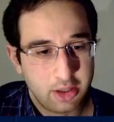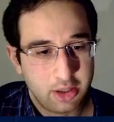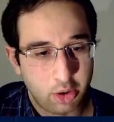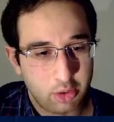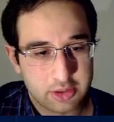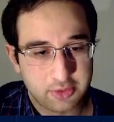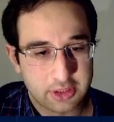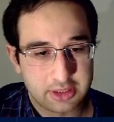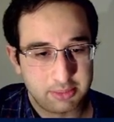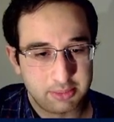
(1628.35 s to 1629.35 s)
goes for
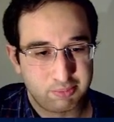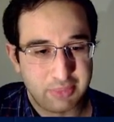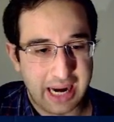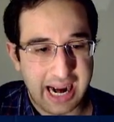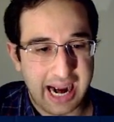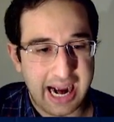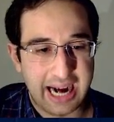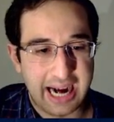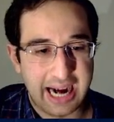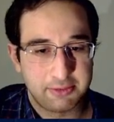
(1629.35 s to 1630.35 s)
some
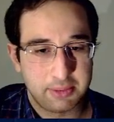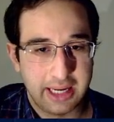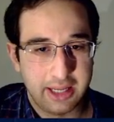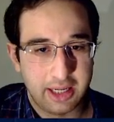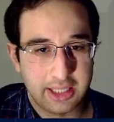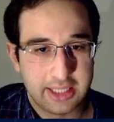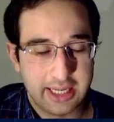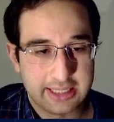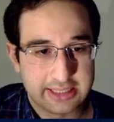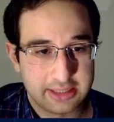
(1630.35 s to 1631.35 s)
active play like this.